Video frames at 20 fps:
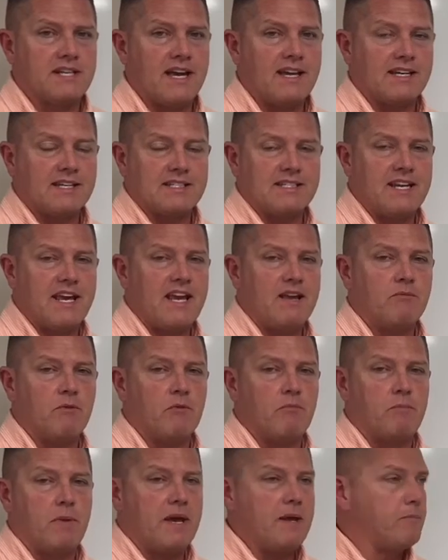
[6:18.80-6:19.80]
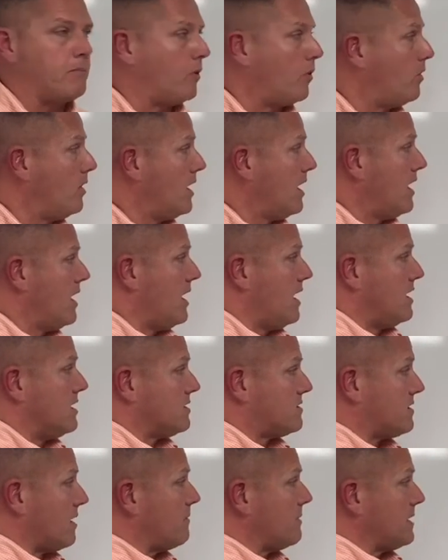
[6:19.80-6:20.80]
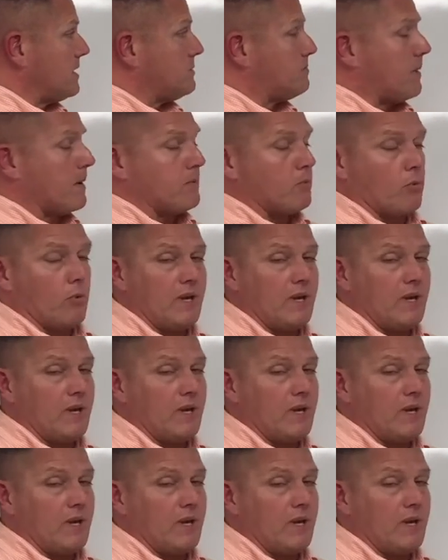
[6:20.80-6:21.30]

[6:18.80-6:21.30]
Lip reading: to take a team of people. Some of these people,